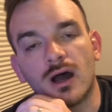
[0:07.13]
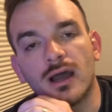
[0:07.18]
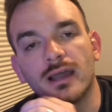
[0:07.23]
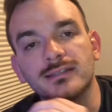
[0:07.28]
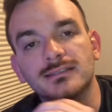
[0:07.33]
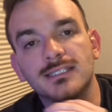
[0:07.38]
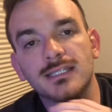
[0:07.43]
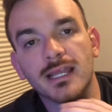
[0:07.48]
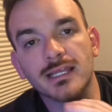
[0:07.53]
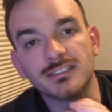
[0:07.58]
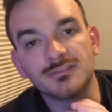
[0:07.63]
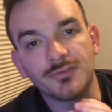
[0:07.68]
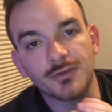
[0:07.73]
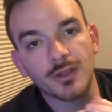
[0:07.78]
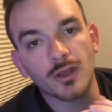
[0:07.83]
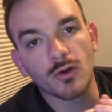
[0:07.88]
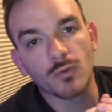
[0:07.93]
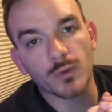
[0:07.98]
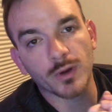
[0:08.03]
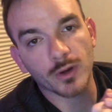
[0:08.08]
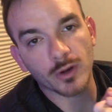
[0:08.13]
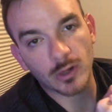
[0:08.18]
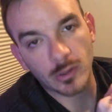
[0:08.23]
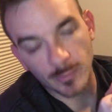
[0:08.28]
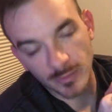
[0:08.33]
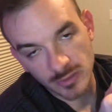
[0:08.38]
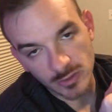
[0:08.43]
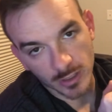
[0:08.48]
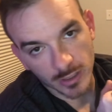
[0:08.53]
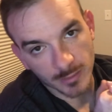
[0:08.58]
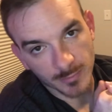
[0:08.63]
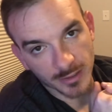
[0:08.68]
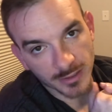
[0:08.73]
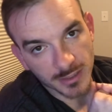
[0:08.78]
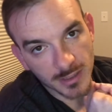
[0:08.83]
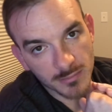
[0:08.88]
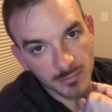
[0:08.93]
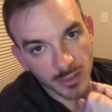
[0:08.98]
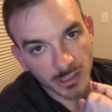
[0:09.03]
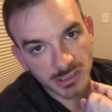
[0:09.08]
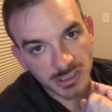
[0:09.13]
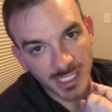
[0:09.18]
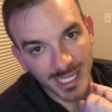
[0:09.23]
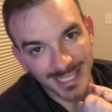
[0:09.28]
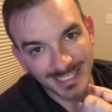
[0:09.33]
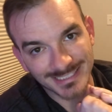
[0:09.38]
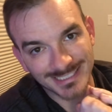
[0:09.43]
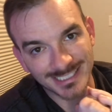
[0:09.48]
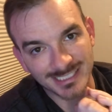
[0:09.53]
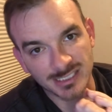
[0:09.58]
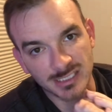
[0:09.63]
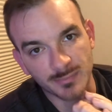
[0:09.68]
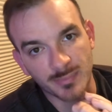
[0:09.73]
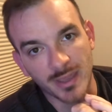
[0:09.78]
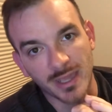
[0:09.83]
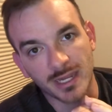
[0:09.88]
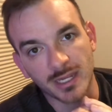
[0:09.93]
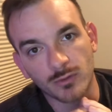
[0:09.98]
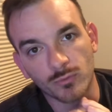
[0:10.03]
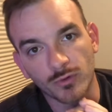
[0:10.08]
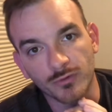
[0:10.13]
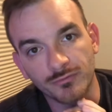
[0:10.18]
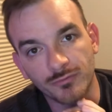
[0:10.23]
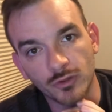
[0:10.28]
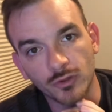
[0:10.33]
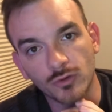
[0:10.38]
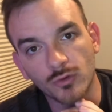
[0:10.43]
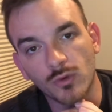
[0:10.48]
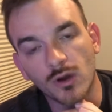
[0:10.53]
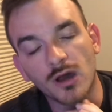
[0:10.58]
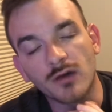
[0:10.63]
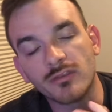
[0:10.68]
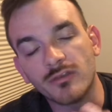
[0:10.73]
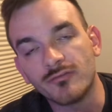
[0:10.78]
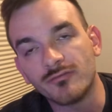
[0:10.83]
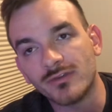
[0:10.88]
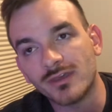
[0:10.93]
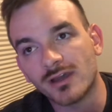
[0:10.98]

In today's video we're going to be talking about the much anticipated review of the